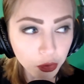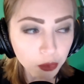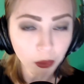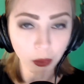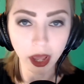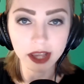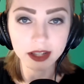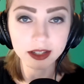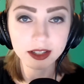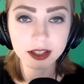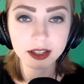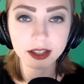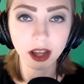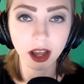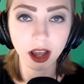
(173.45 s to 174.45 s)

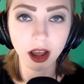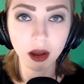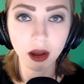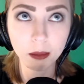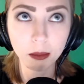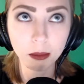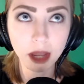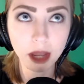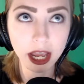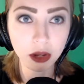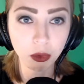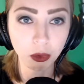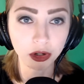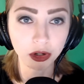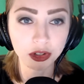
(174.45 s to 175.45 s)
ways in
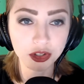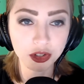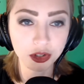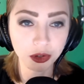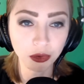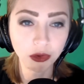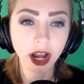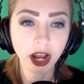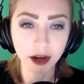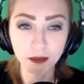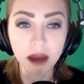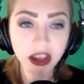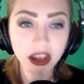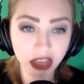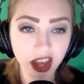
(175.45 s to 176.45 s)
order to kind of
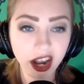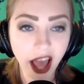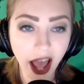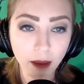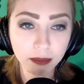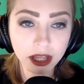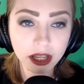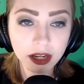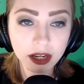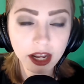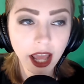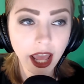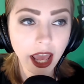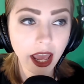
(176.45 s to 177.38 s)
make that happen,